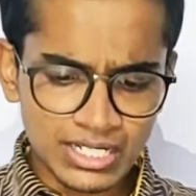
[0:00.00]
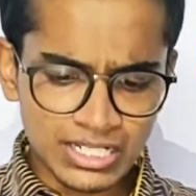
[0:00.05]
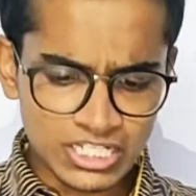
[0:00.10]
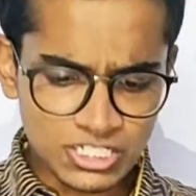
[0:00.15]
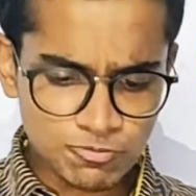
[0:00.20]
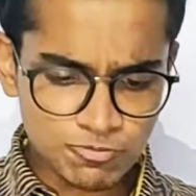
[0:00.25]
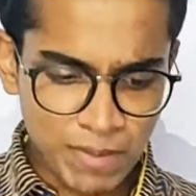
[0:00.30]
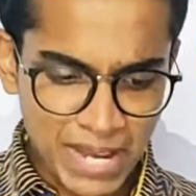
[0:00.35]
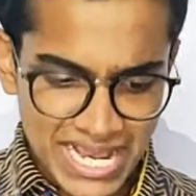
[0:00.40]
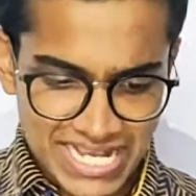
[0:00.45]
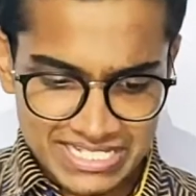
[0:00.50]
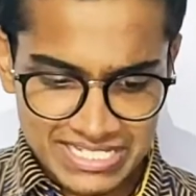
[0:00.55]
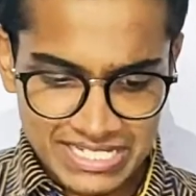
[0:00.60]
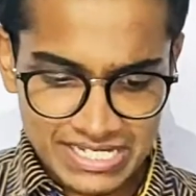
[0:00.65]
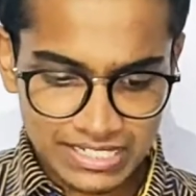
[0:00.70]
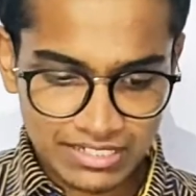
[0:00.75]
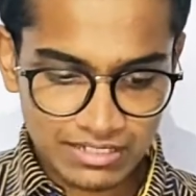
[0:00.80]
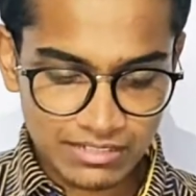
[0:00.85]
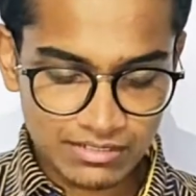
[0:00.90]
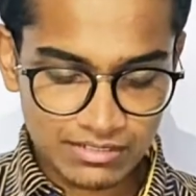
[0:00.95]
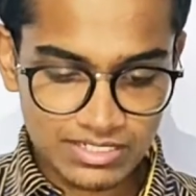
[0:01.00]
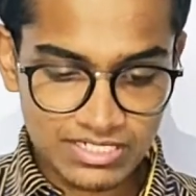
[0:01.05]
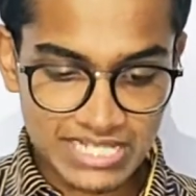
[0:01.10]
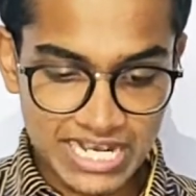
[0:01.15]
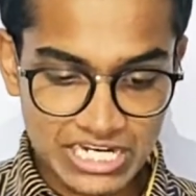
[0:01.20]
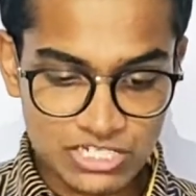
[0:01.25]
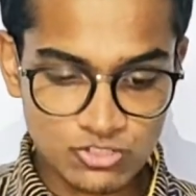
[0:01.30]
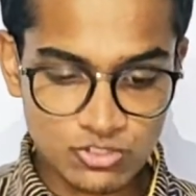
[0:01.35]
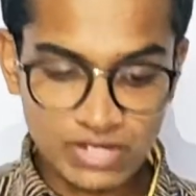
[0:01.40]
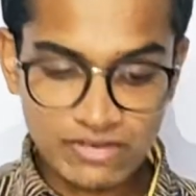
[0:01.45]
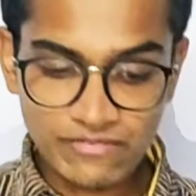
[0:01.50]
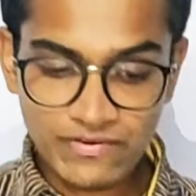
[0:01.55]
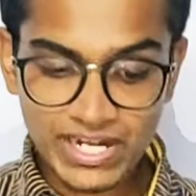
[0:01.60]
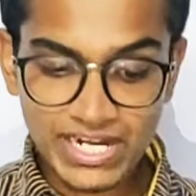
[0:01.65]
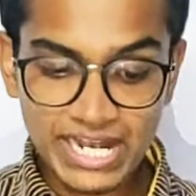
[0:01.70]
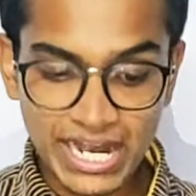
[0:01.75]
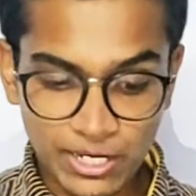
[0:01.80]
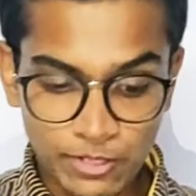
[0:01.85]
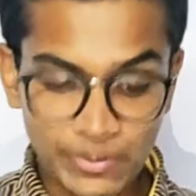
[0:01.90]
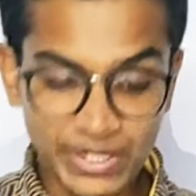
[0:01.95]
the spacing is actually
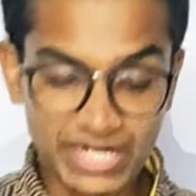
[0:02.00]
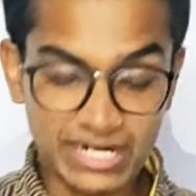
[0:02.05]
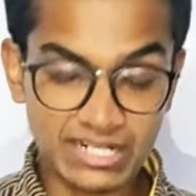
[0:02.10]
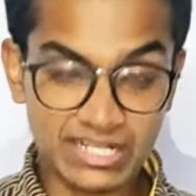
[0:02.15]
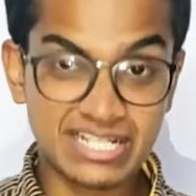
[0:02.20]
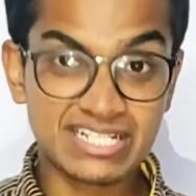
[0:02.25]
very accurate.